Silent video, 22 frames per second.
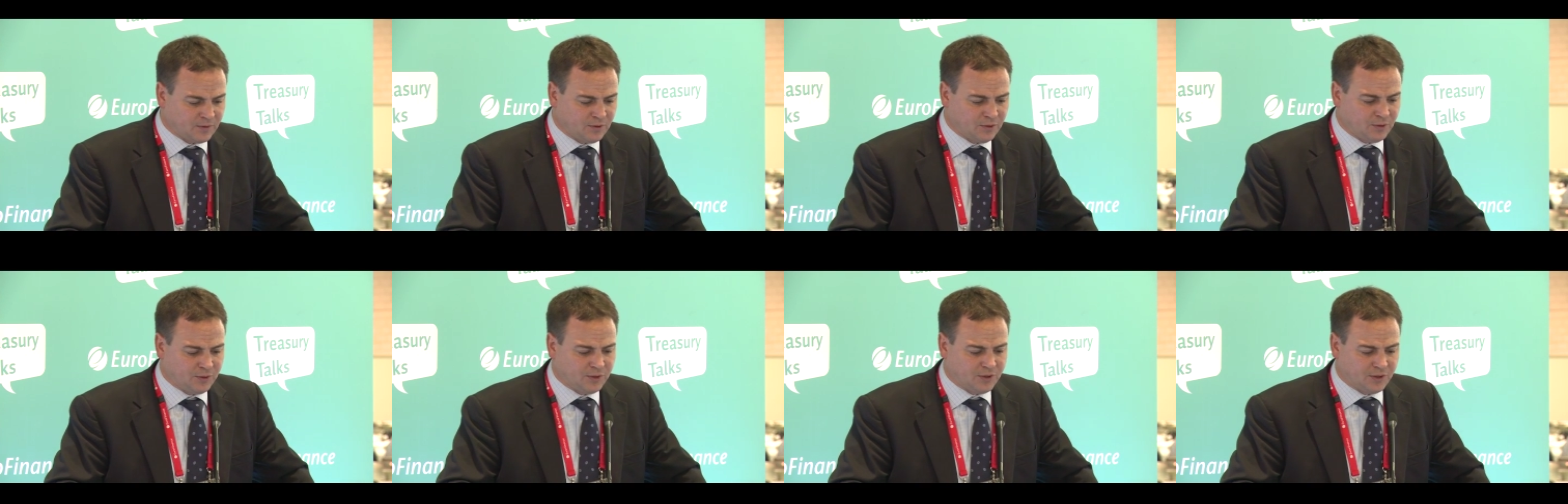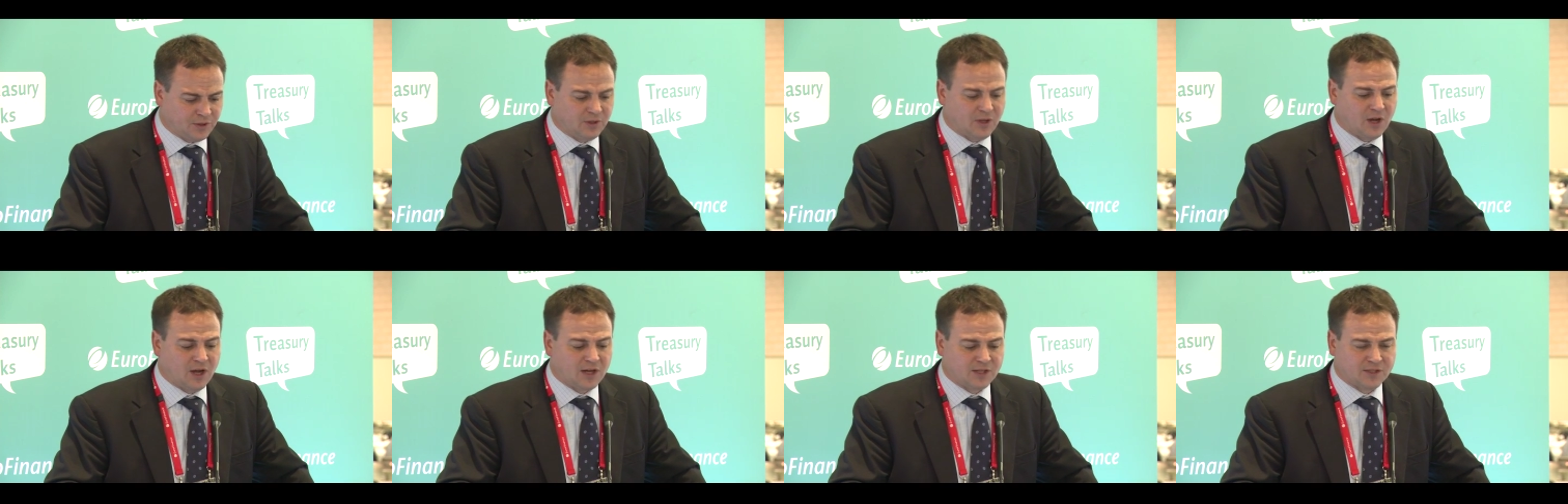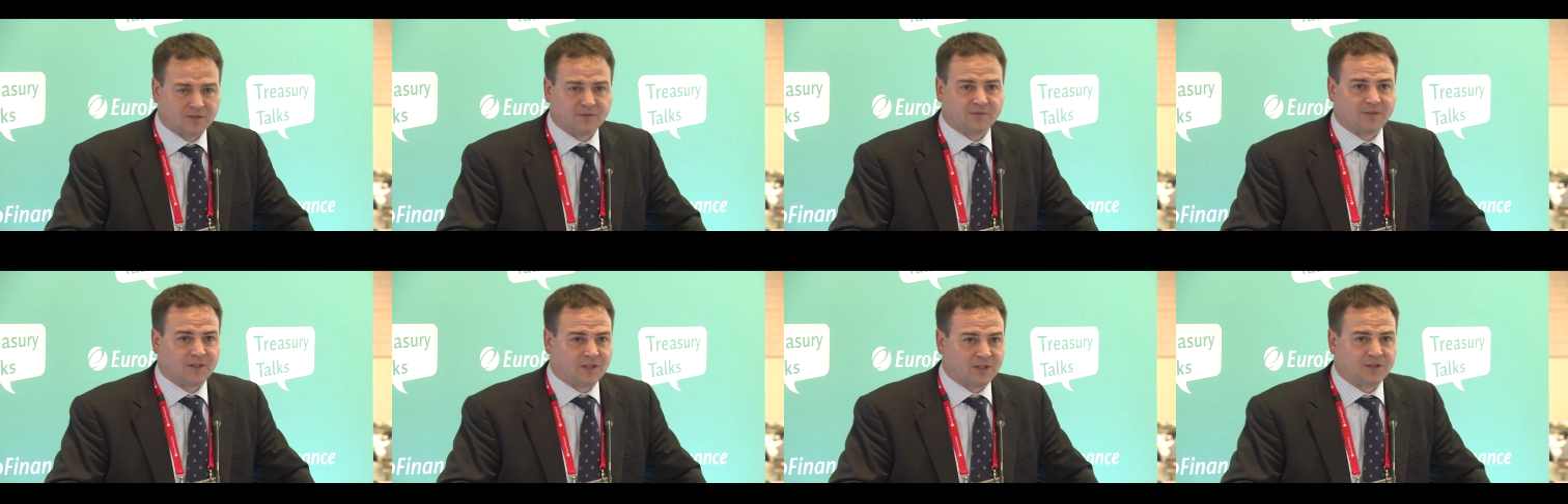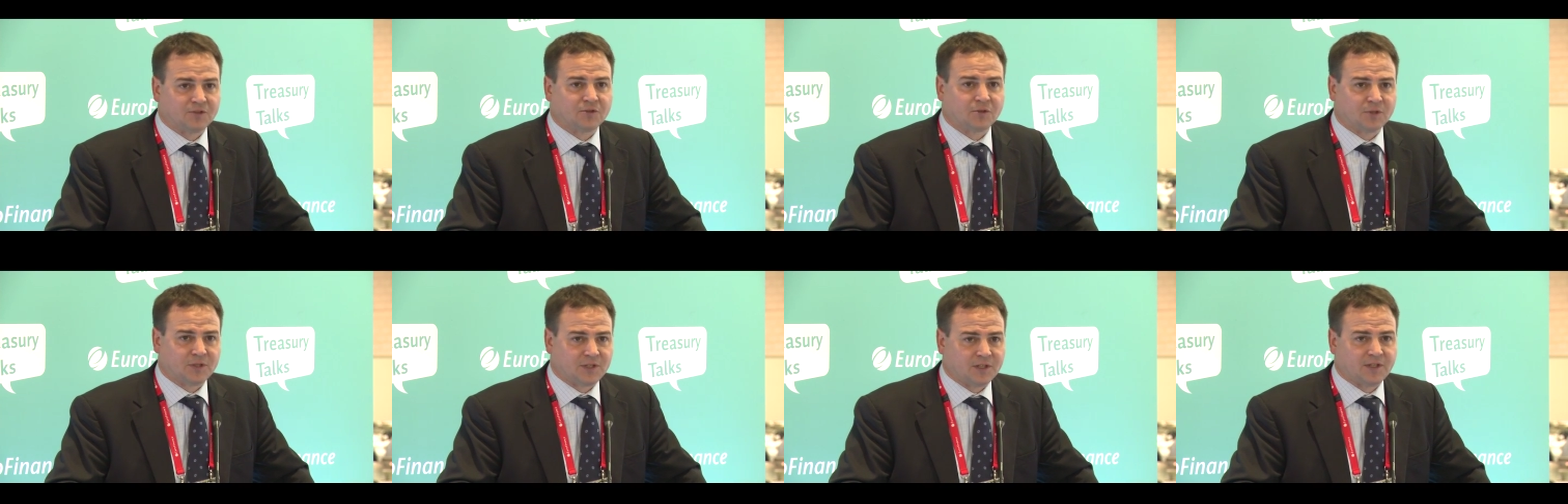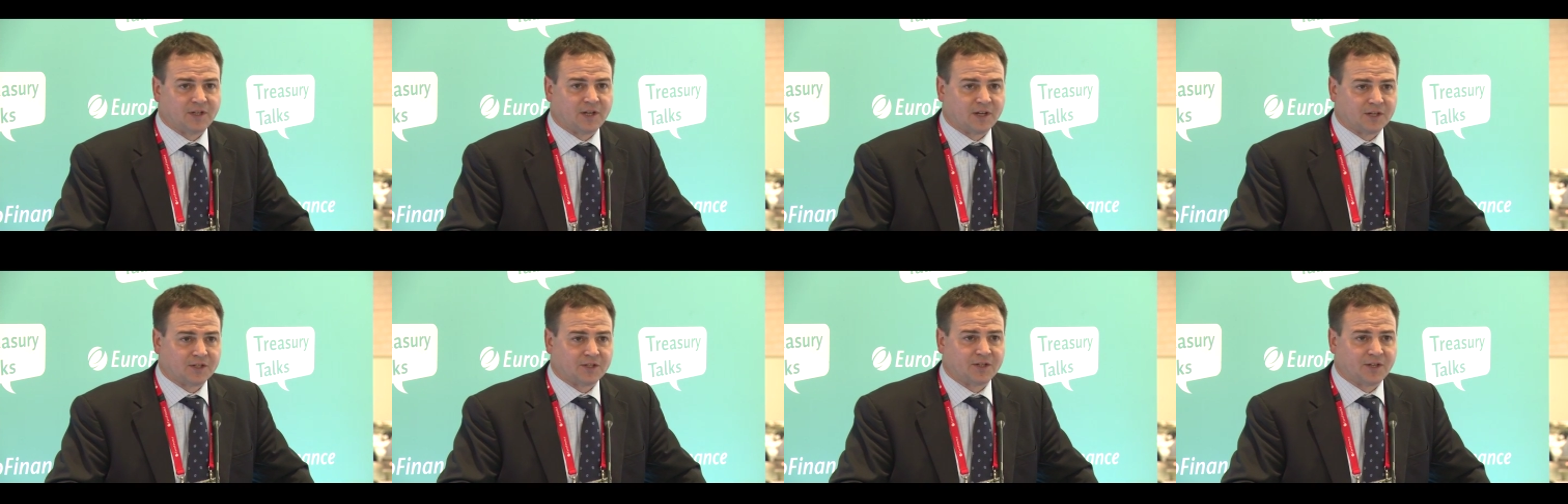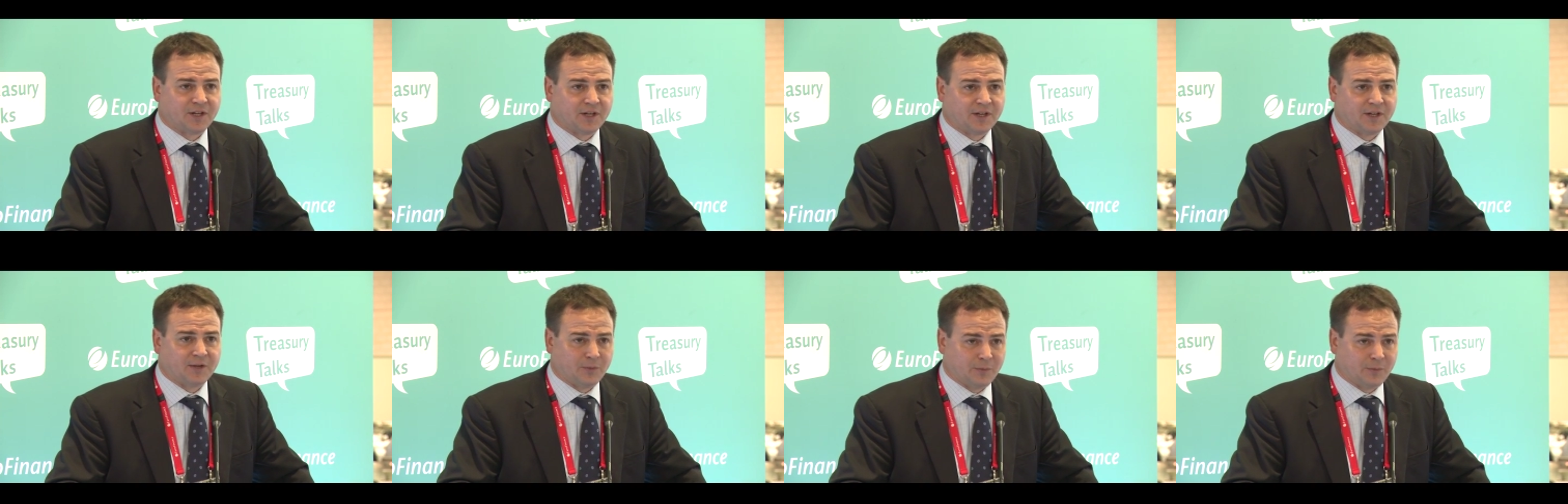due to the loss of the interest deduction.